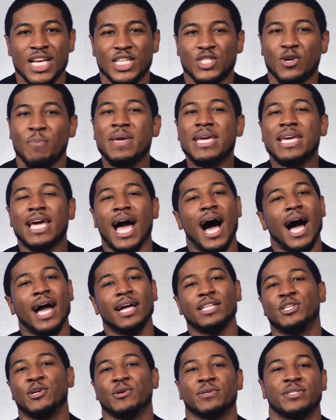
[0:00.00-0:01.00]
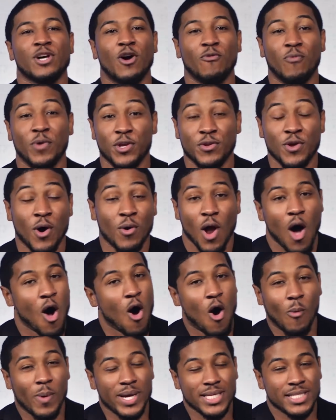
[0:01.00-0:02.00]
So be kind to yourself when you don't
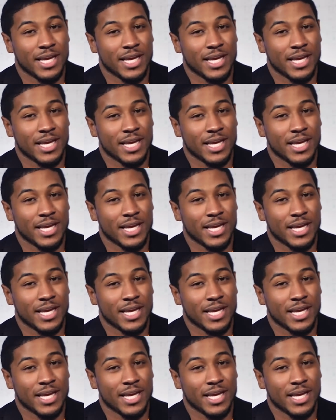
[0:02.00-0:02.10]
always